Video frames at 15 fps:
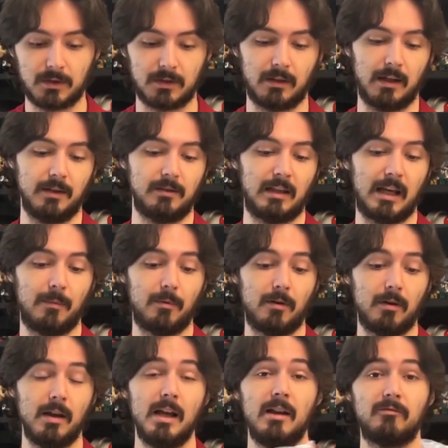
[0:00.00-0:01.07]
lightsaber
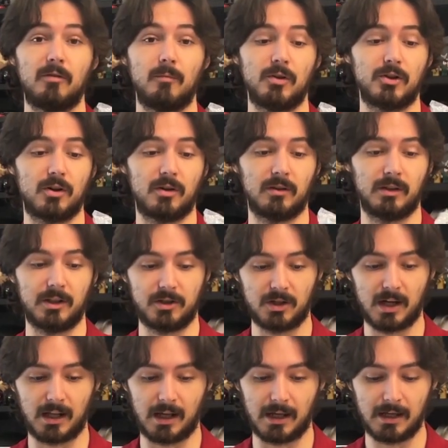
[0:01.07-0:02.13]
from Return of the
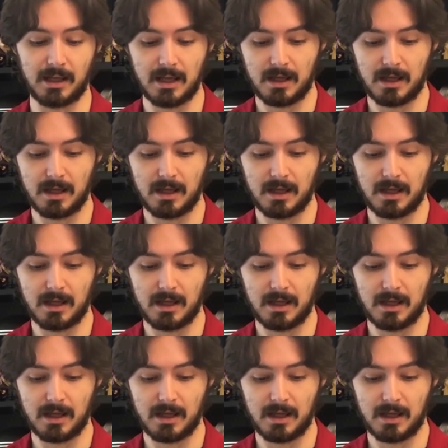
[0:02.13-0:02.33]
Jedi.